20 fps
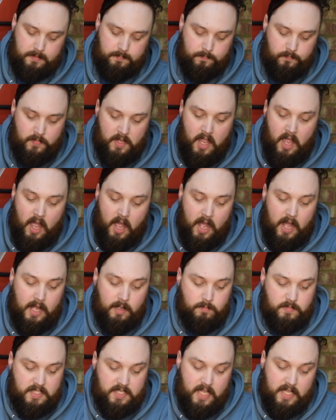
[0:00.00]

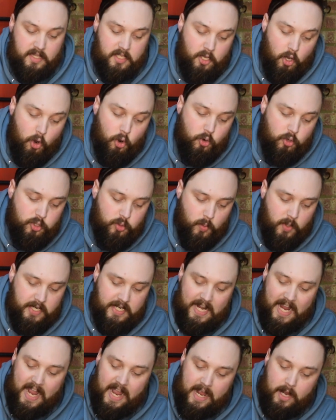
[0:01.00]
To get the old
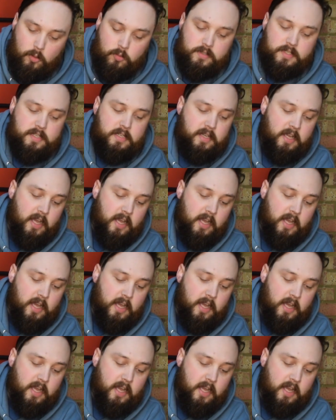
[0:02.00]
one out,